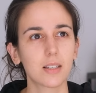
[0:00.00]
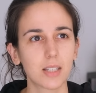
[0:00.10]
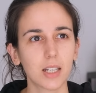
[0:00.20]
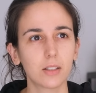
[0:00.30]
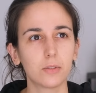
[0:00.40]

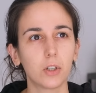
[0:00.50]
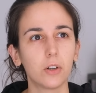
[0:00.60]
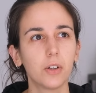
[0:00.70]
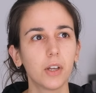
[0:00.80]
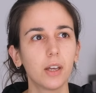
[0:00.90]
Second of
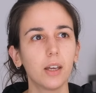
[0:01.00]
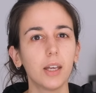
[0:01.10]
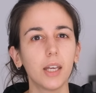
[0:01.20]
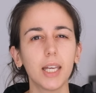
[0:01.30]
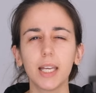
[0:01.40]
all,
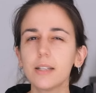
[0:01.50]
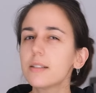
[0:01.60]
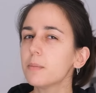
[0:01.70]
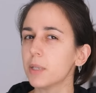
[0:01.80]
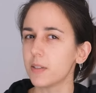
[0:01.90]
it
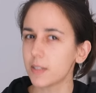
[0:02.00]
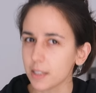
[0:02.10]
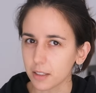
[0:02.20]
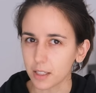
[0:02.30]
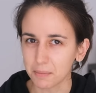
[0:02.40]
is a bit
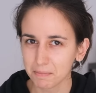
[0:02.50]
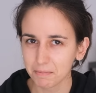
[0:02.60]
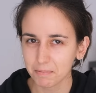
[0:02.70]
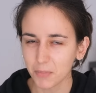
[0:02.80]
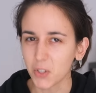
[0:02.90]
silly
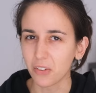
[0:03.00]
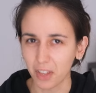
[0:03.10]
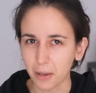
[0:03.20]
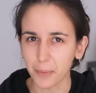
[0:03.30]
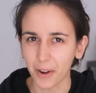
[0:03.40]
when you
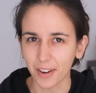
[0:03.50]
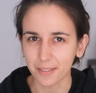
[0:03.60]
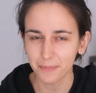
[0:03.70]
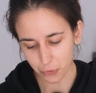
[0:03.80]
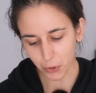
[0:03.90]
think about it.
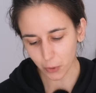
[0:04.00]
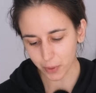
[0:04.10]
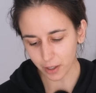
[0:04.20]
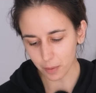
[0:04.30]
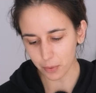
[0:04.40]
So
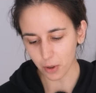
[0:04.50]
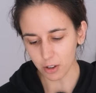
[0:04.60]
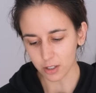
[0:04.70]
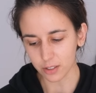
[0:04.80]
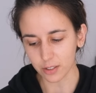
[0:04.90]
following up
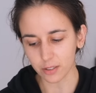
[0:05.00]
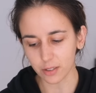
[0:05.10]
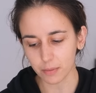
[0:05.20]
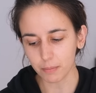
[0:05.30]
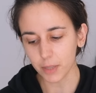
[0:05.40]
on
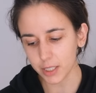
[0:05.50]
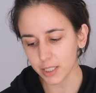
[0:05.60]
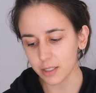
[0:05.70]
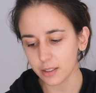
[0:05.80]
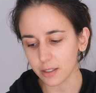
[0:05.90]

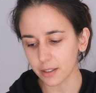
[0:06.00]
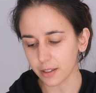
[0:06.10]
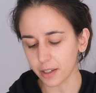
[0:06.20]
money,